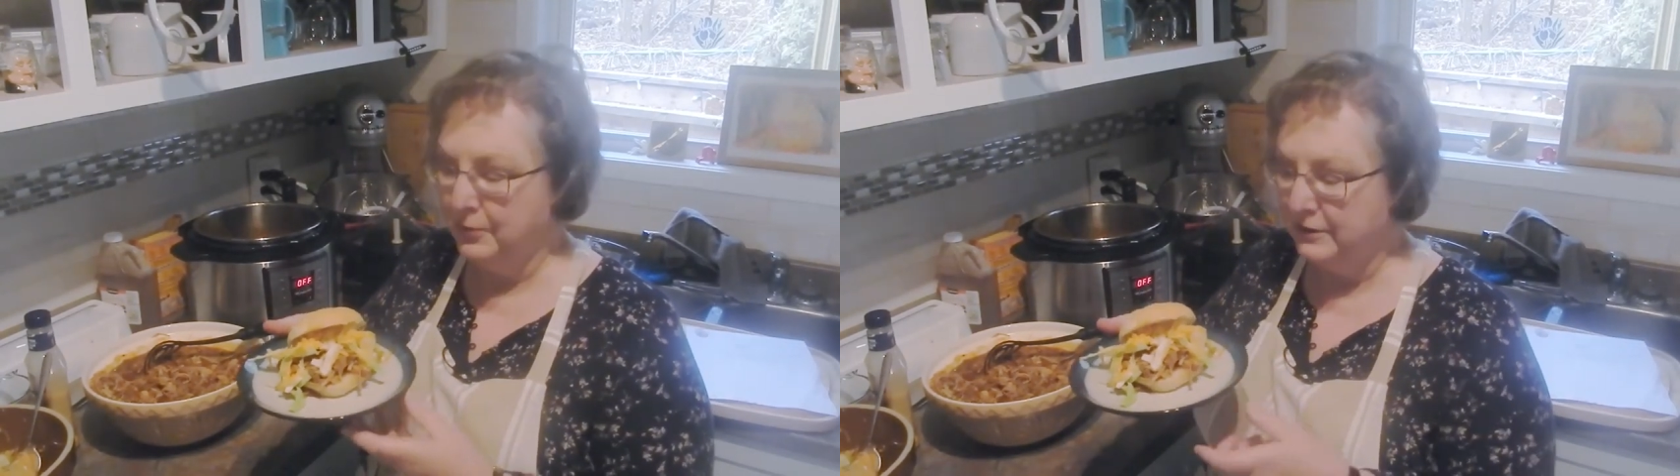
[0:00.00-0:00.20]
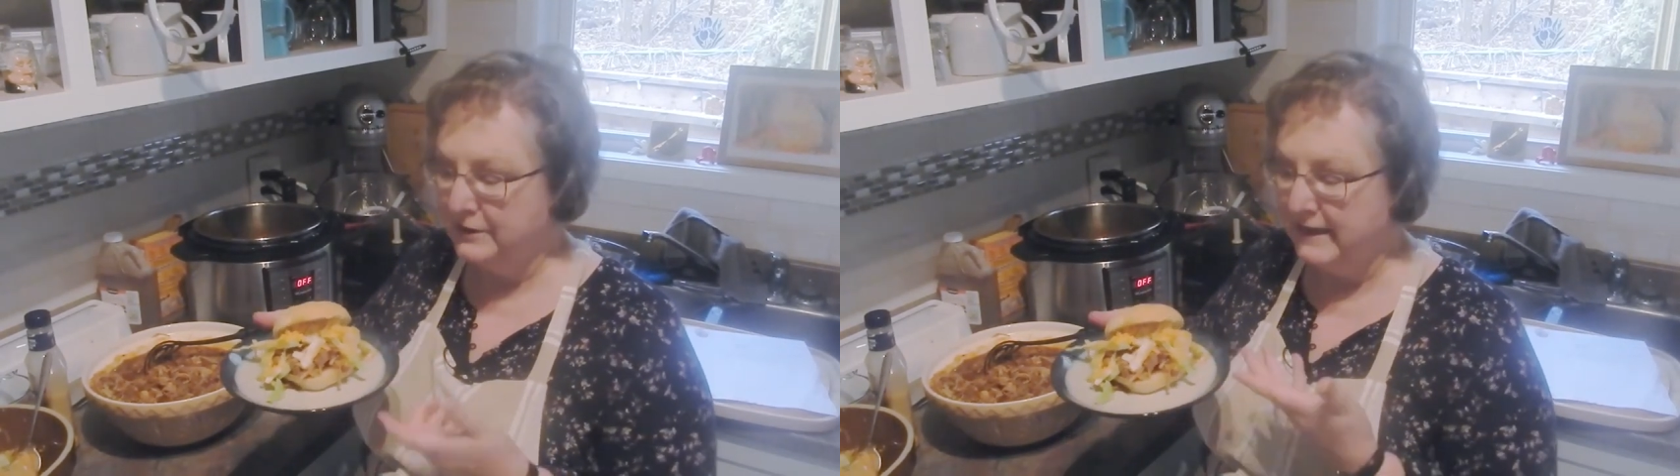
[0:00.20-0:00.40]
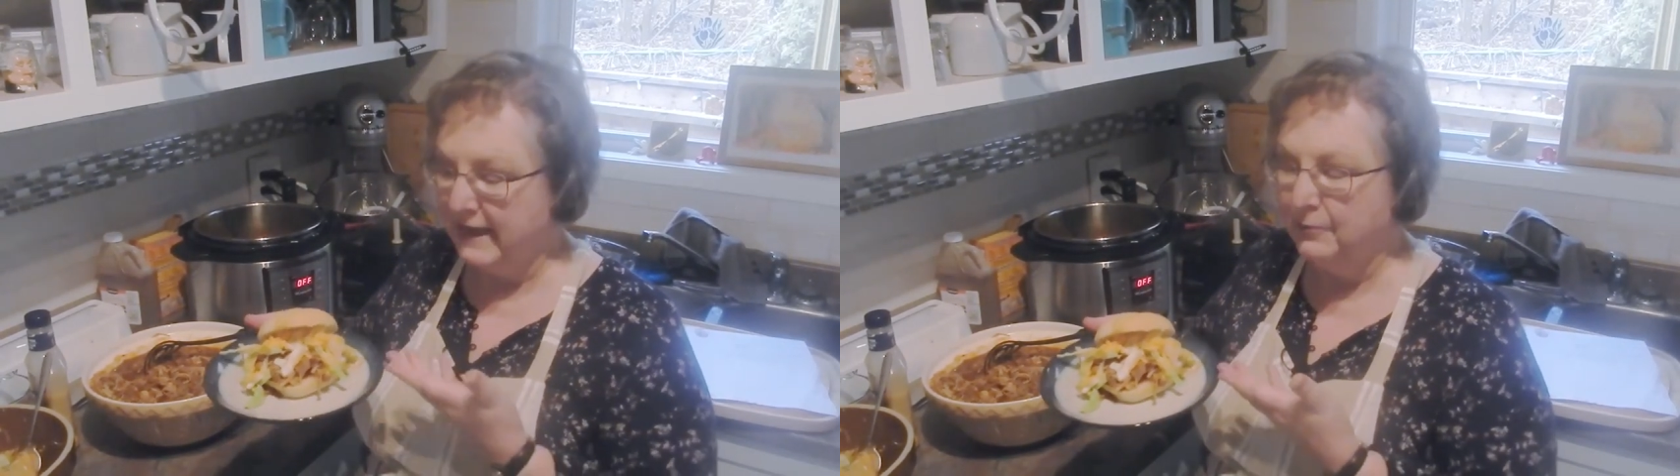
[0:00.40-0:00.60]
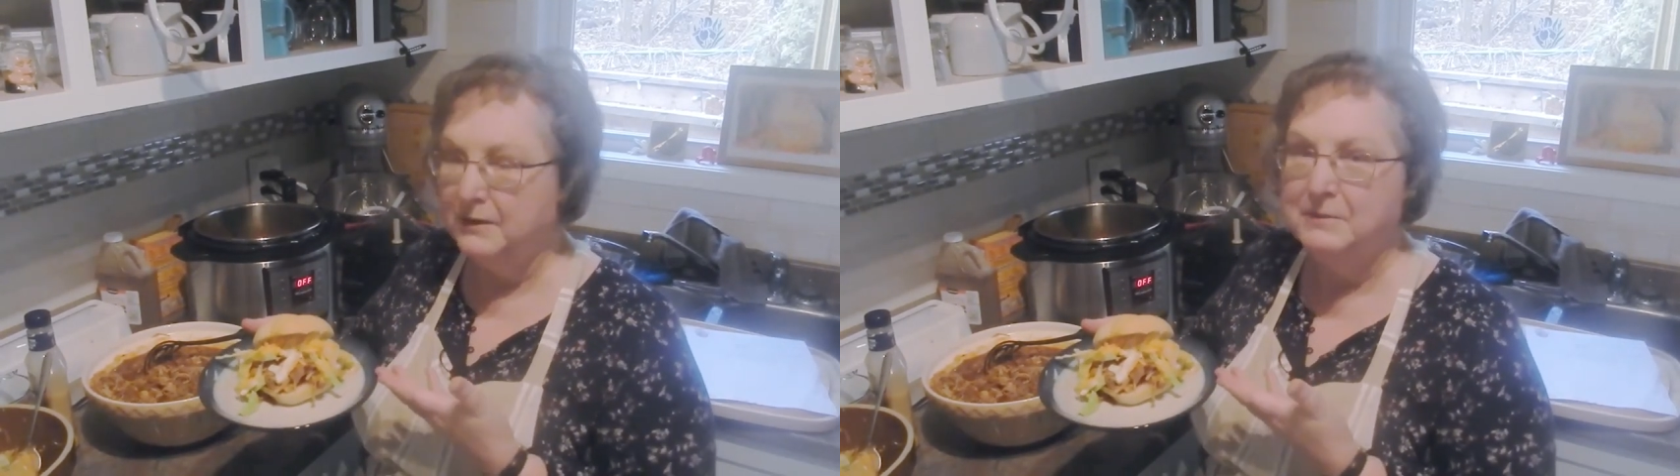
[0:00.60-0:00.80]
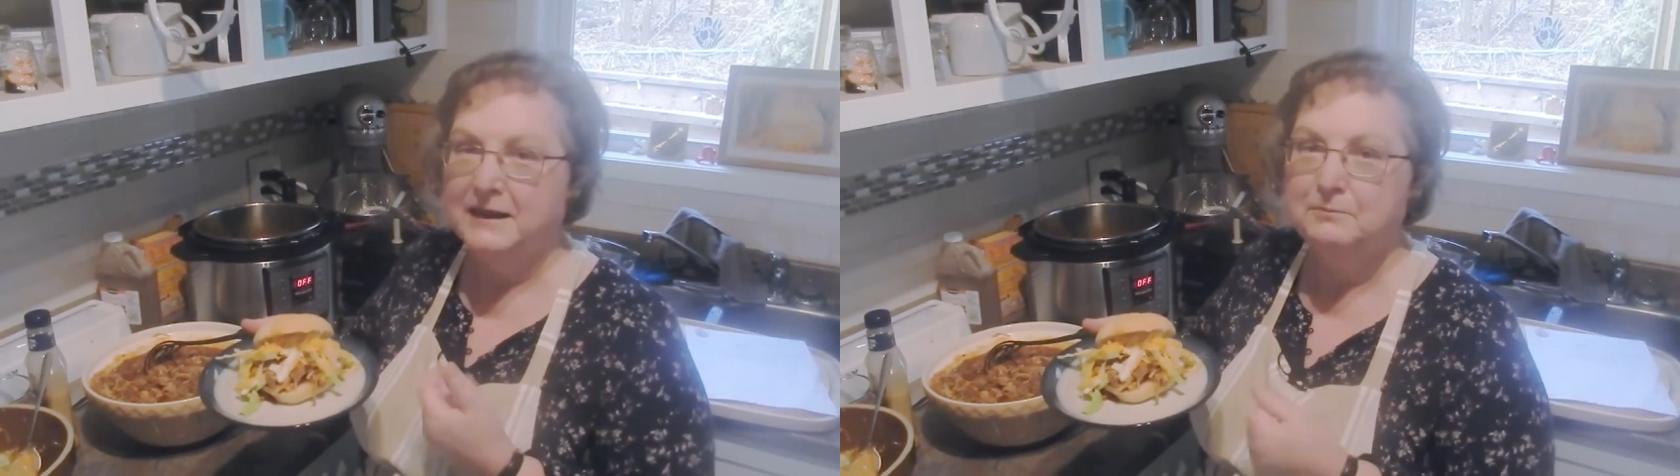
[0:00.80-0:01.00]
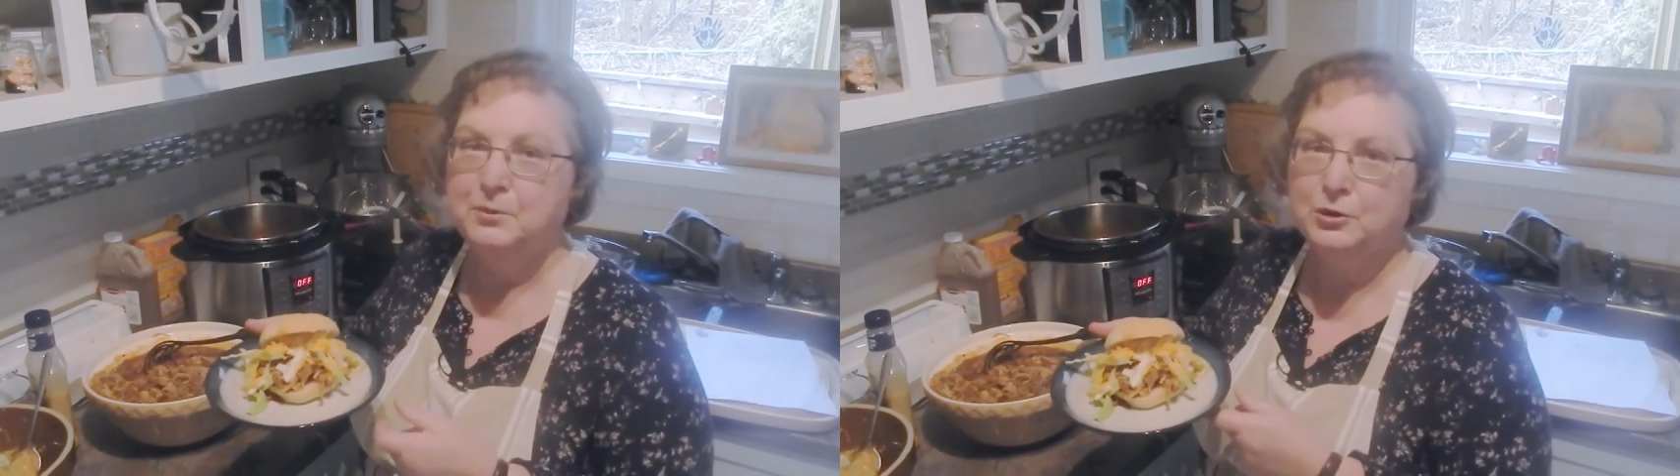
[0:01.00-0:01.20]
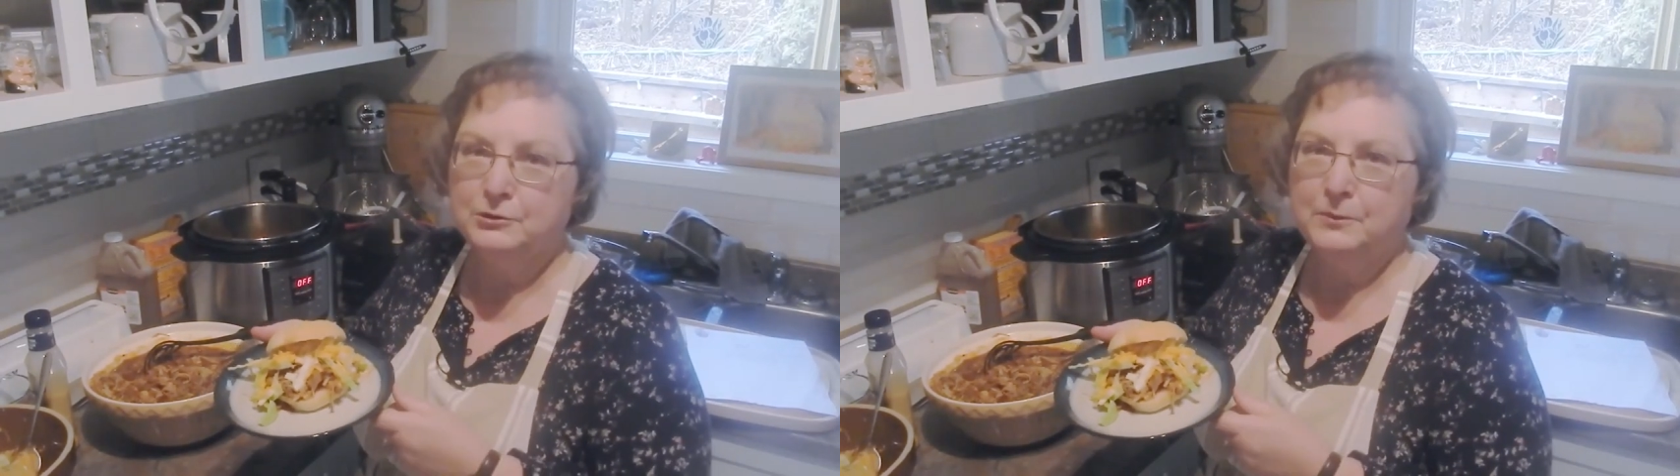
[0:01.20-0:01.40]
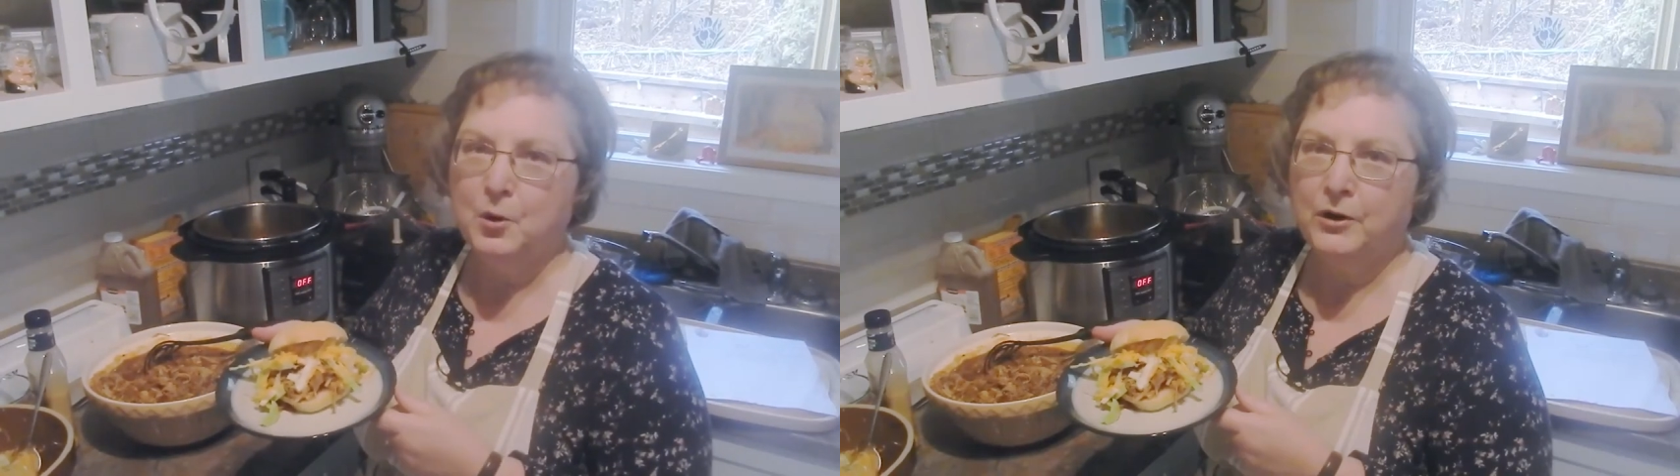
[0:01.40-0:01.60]
where today we made
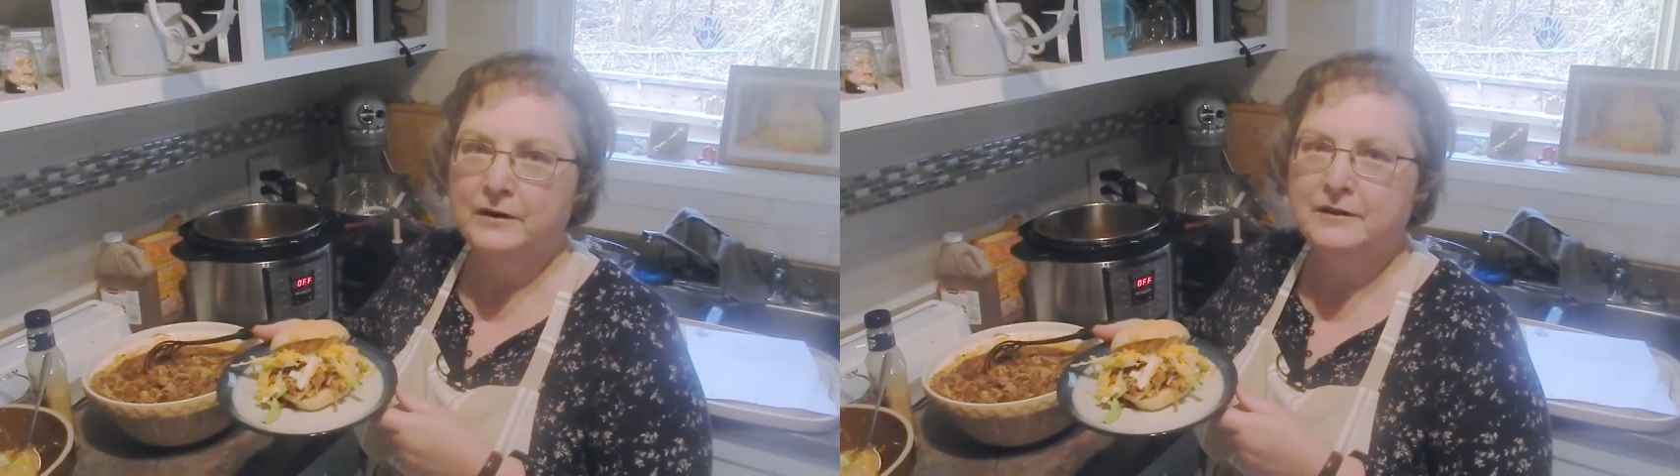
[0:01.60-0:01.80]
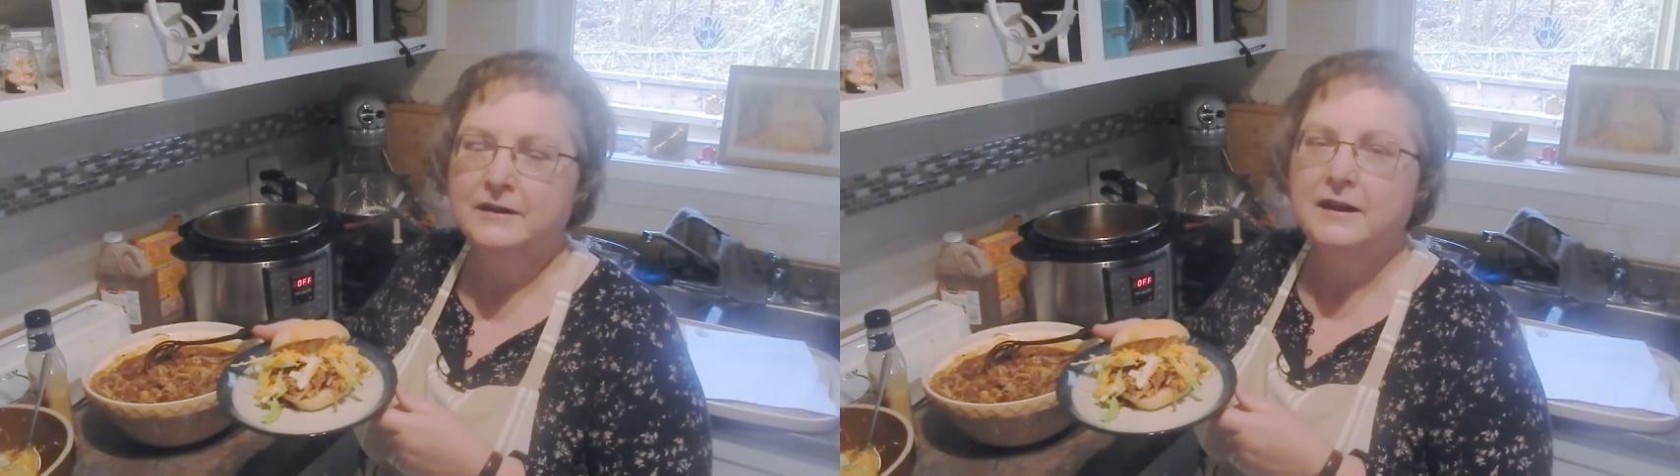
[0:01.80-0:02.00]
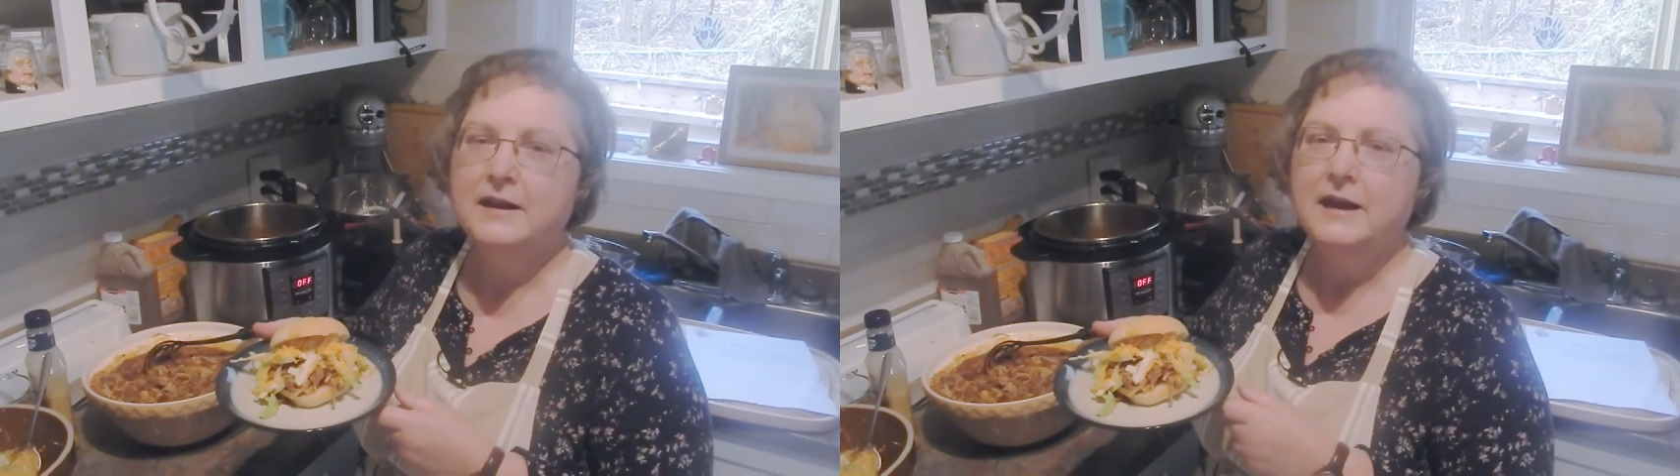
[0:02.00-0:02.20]
pulled pork.